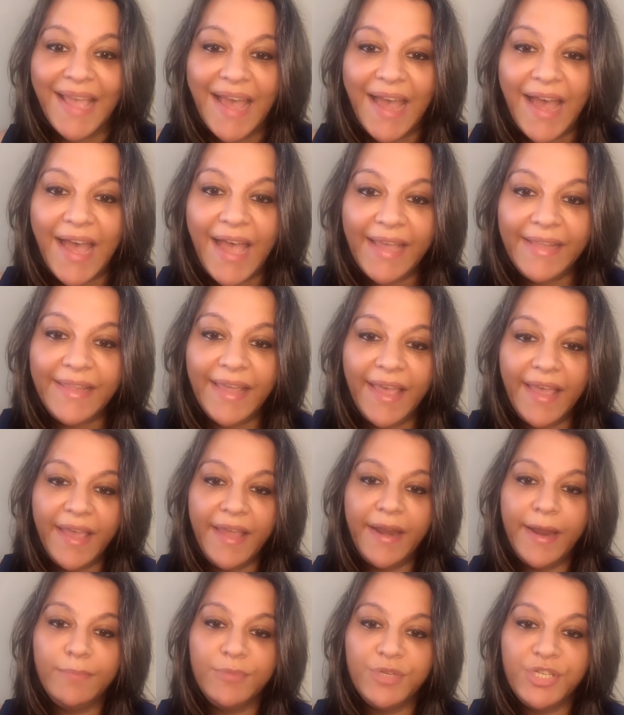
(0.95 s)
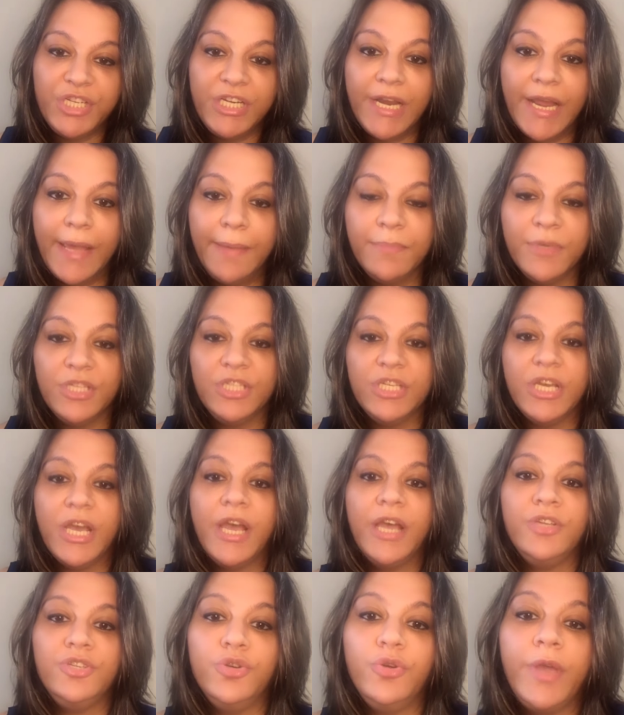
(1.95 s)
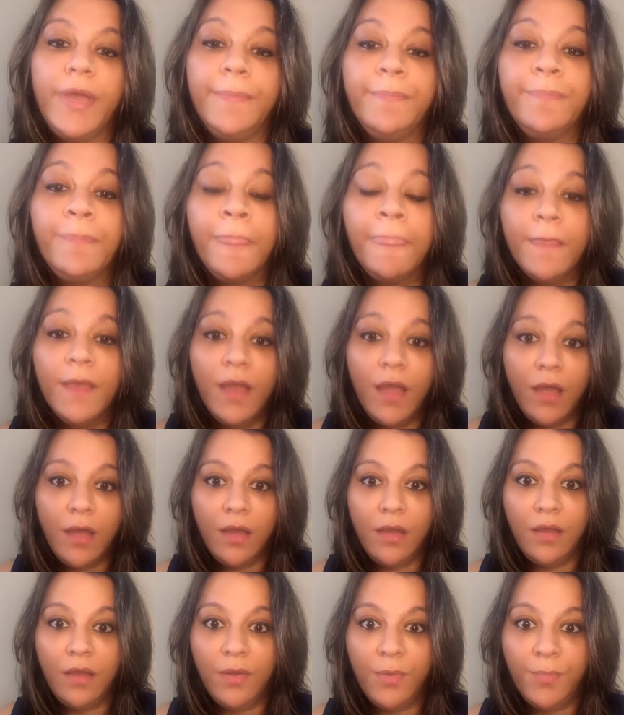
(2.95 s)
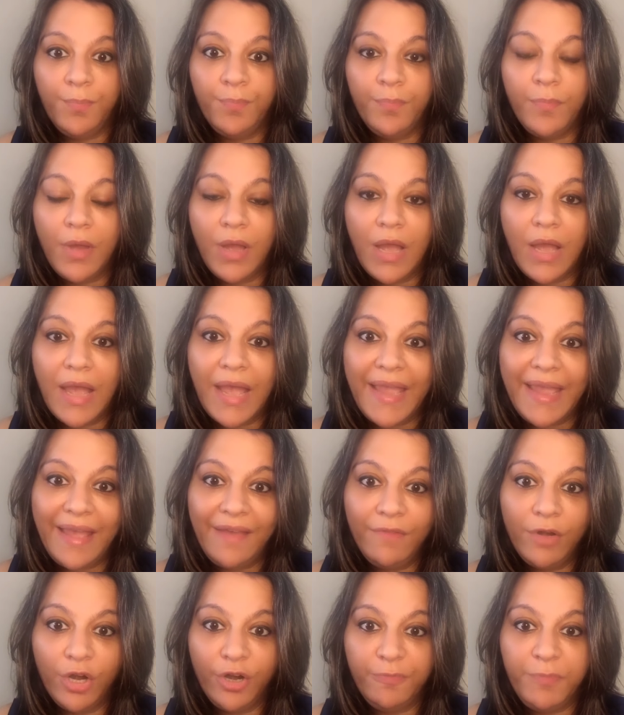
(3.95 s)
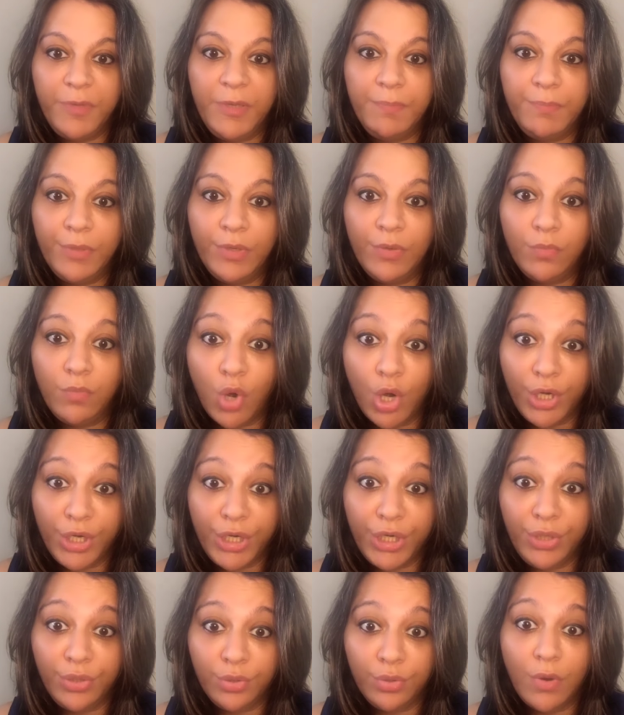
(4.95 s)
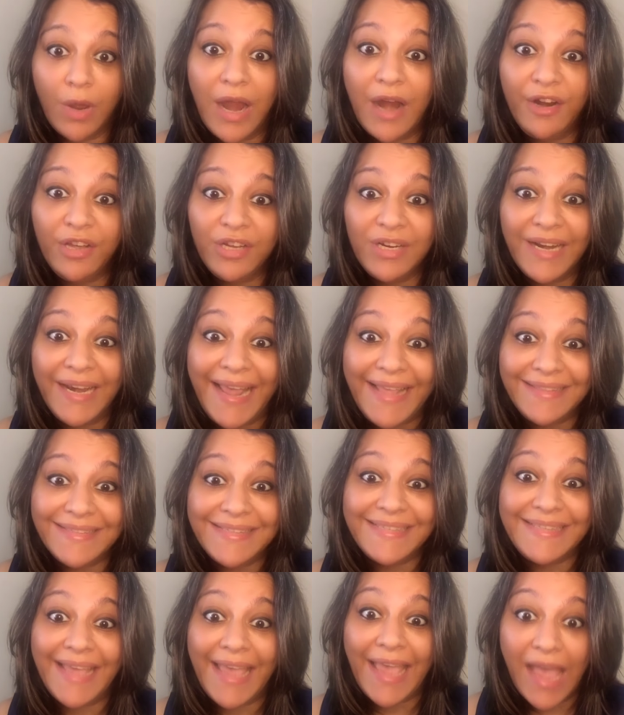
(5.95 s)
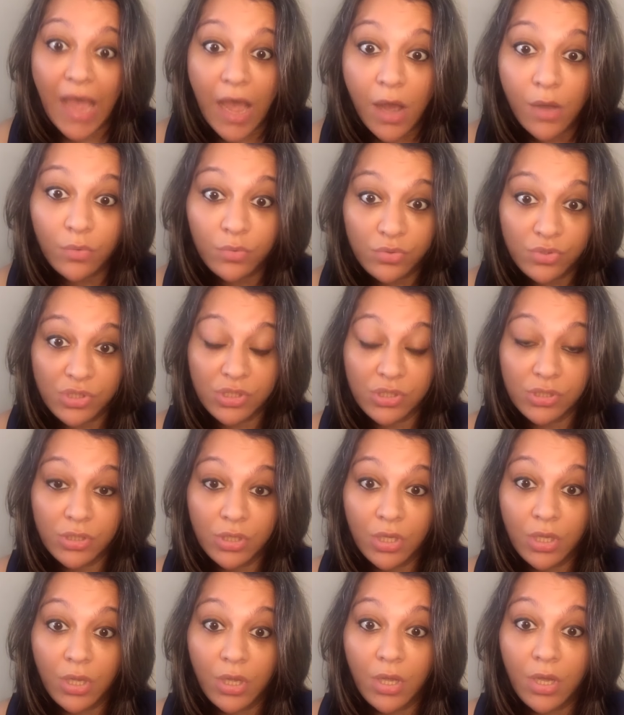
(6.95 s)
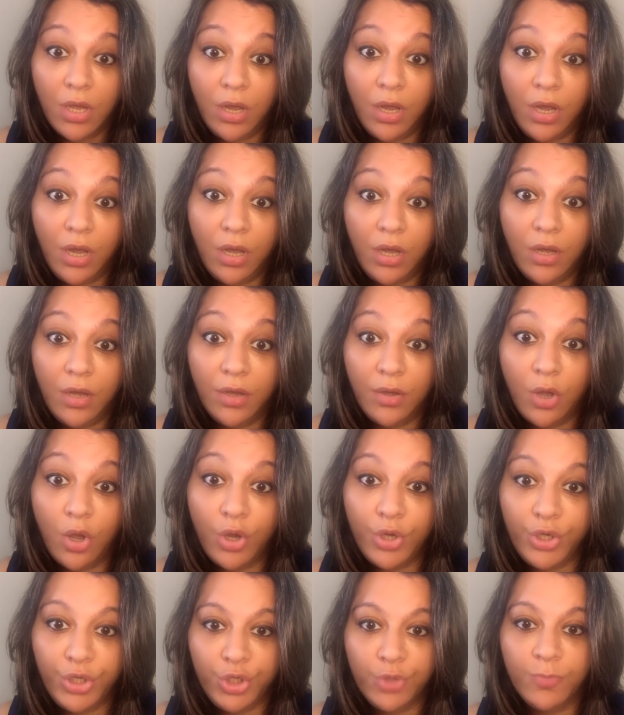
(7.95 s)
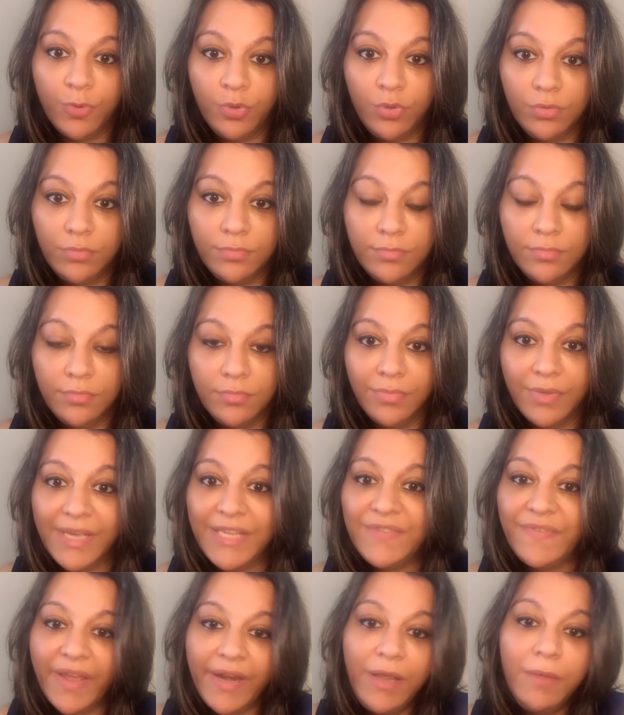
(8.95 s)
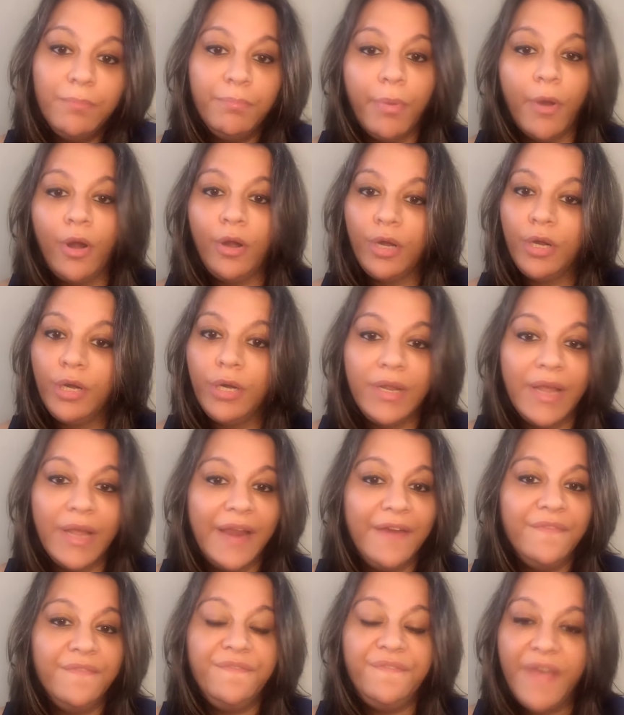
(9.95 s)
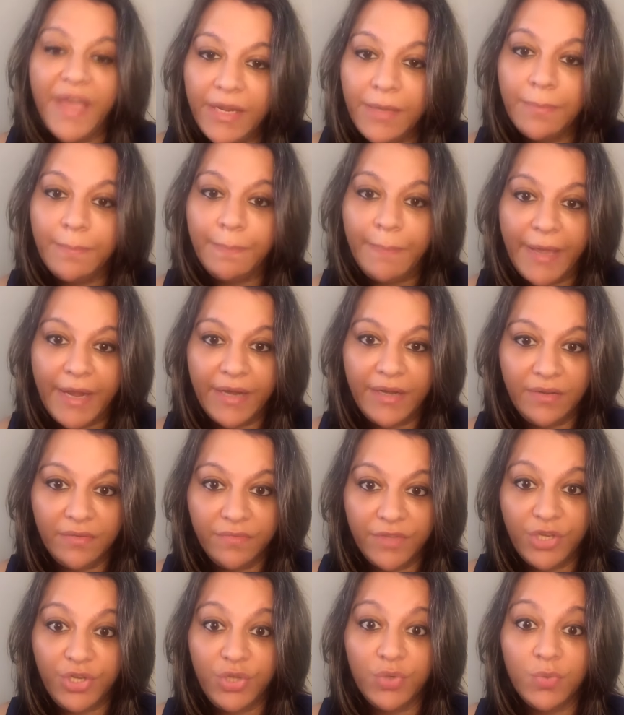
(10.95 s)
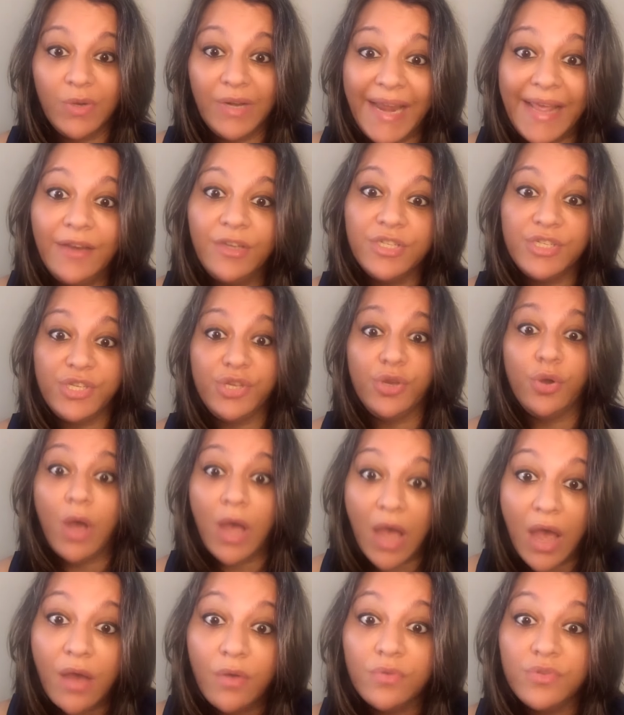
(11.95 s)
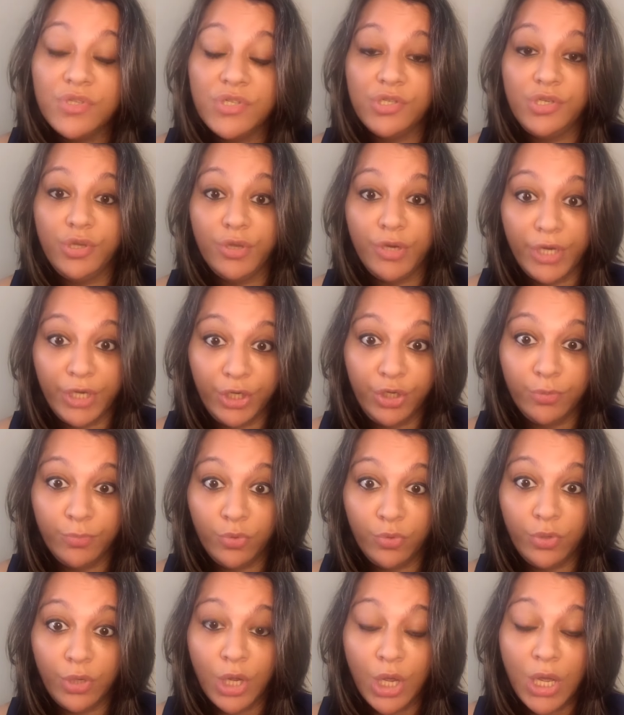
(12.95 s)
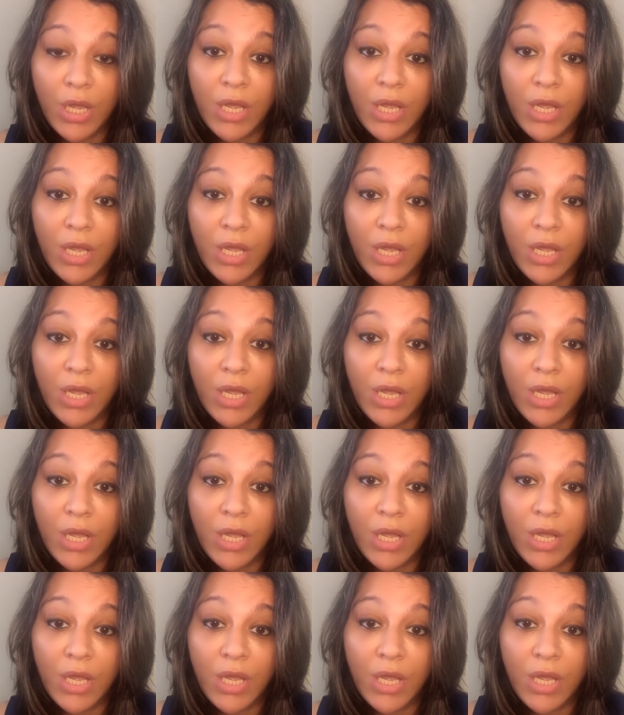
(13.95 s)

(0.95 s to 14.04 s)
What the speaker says: Hi there, I'm Sheelaa, I'm Bajaj. Okay, I have a lot of people wanting to know how to cleanse their house on new moon. It's very important and very imperative that you cleanse your house during new moon.